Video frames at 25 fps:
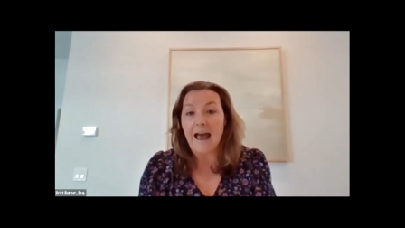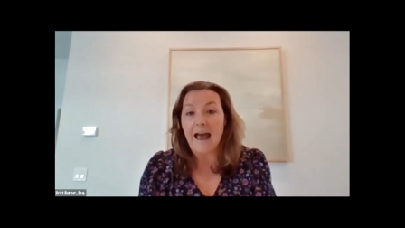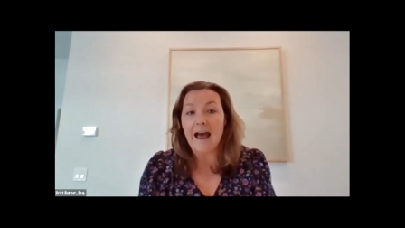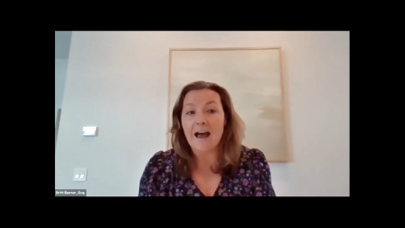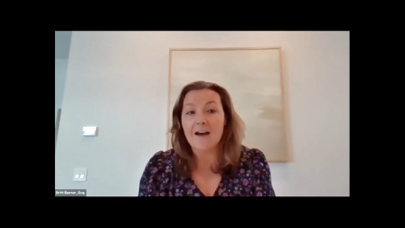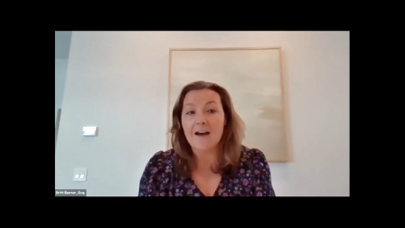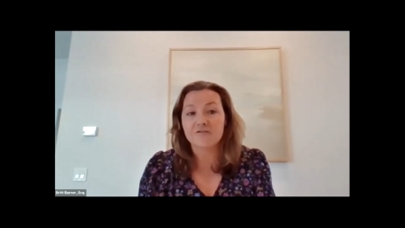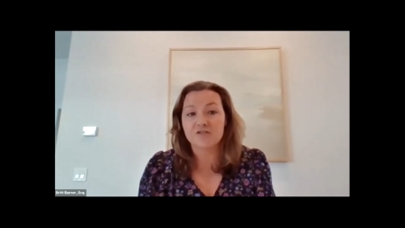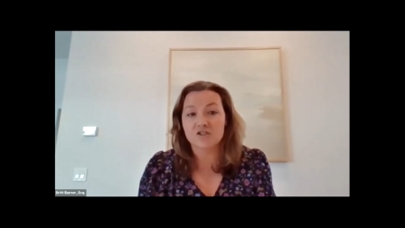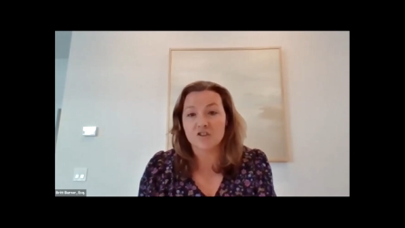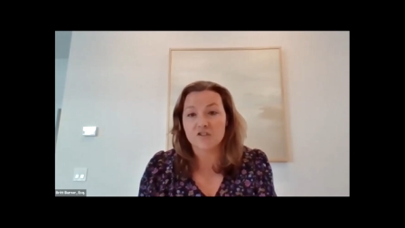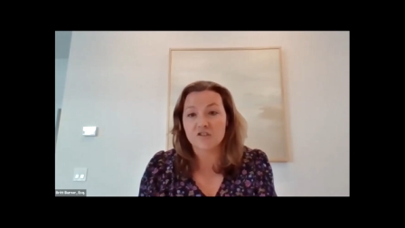
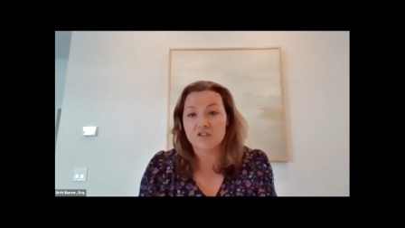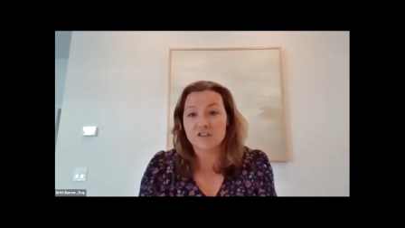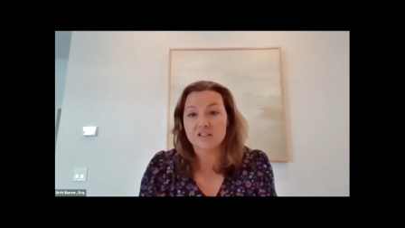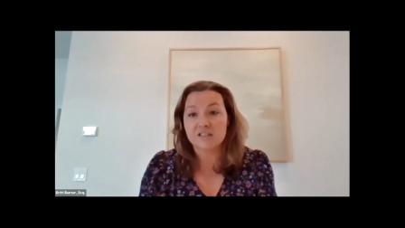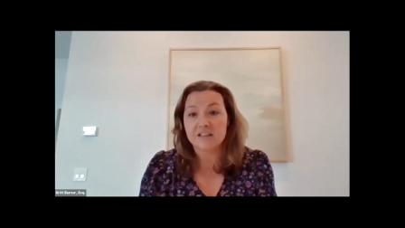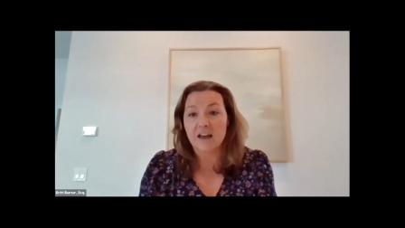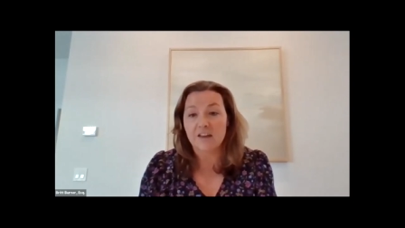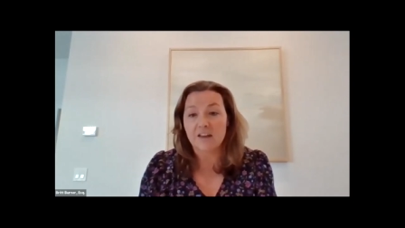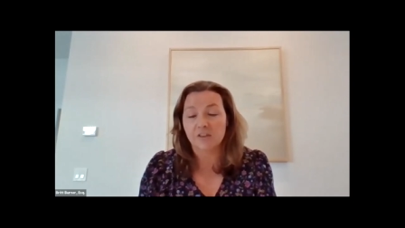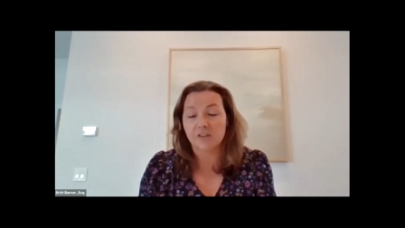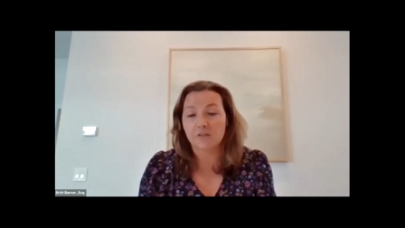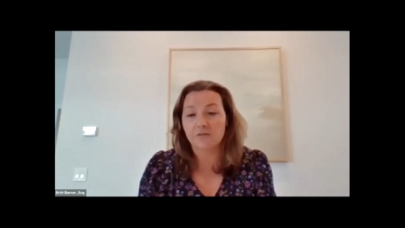after the
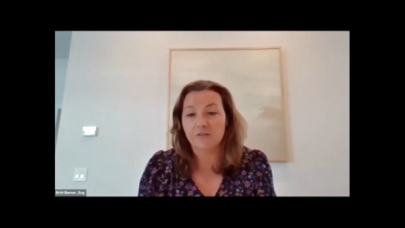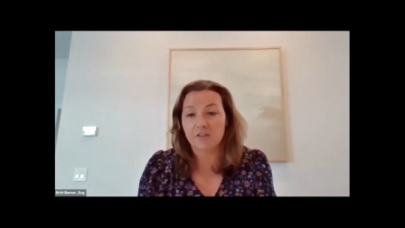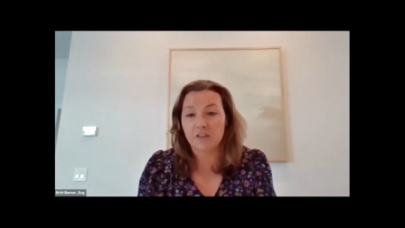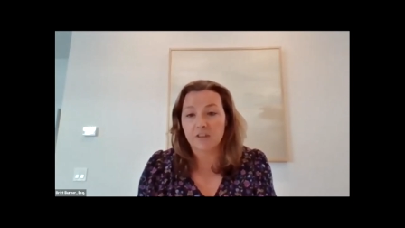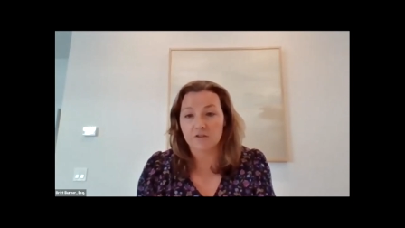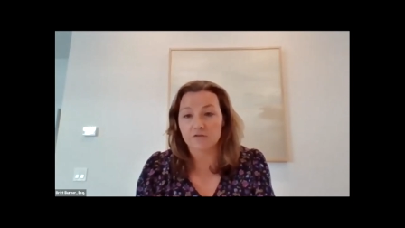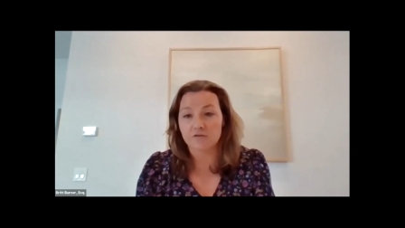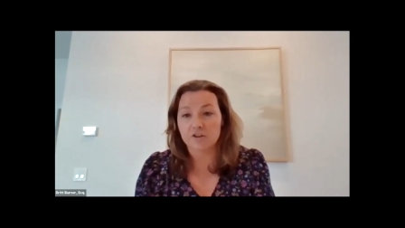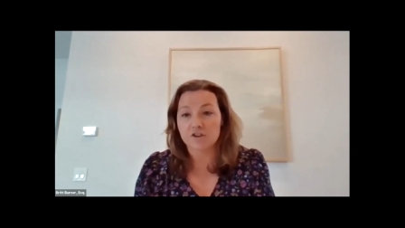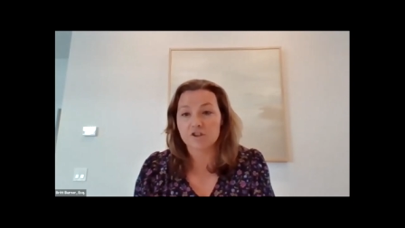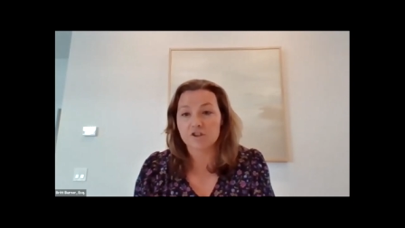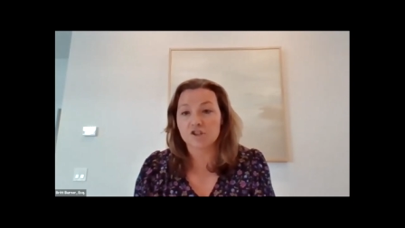death of
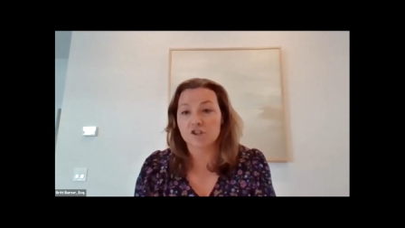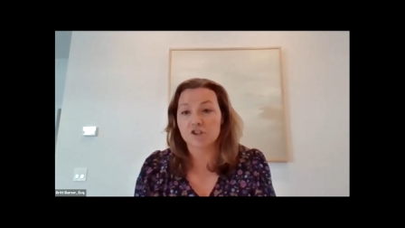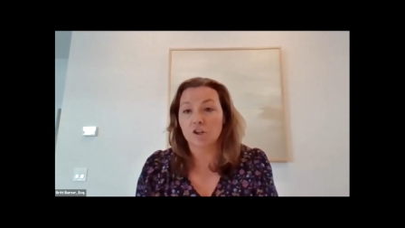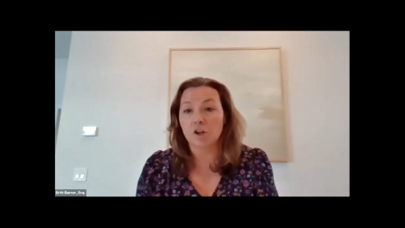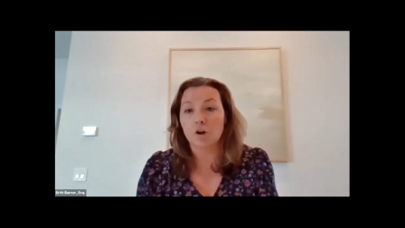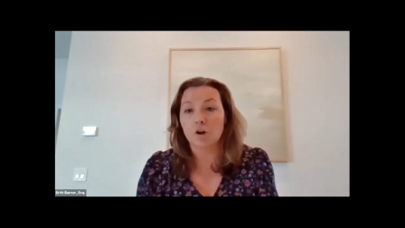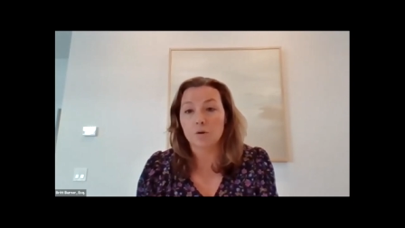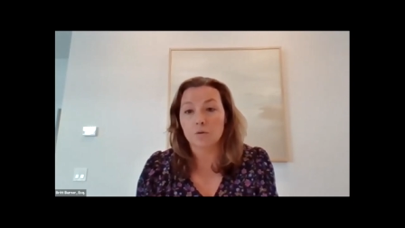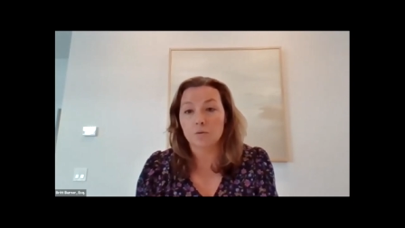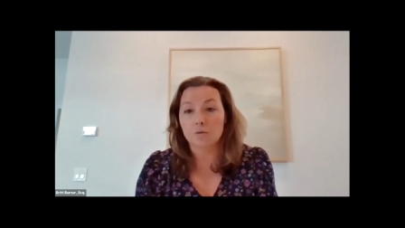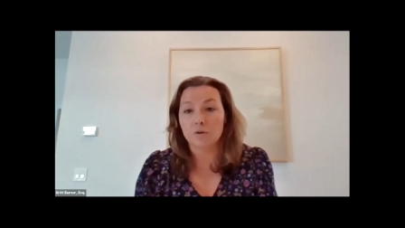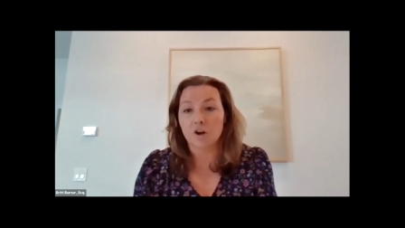the
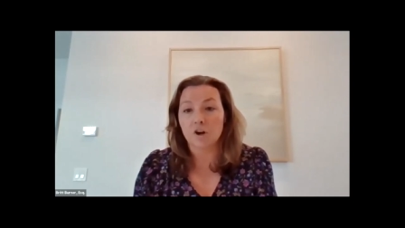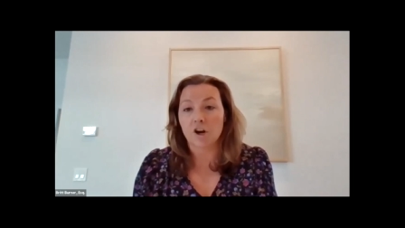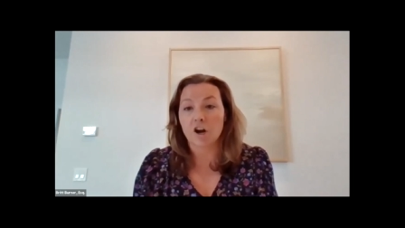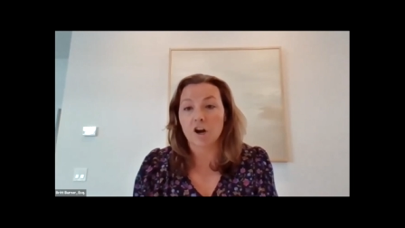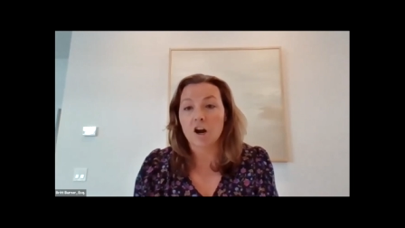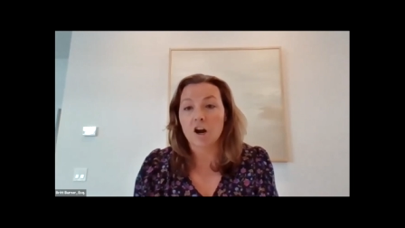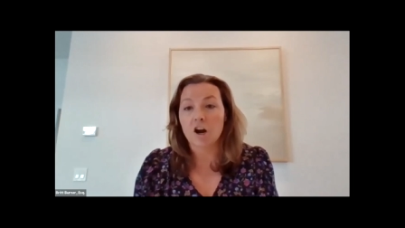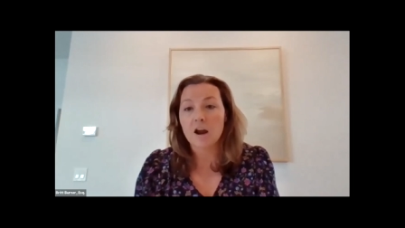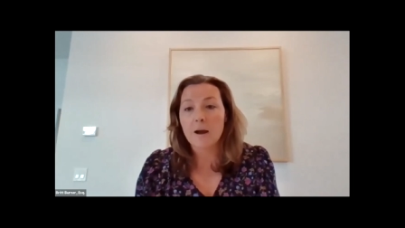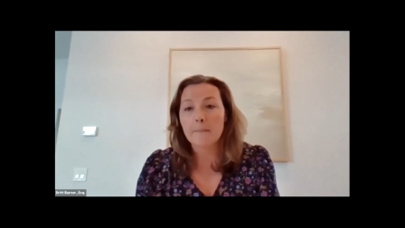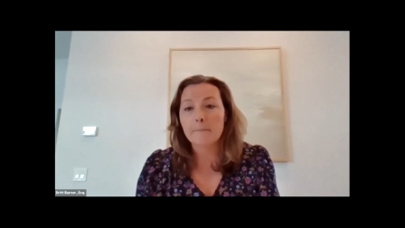original owner.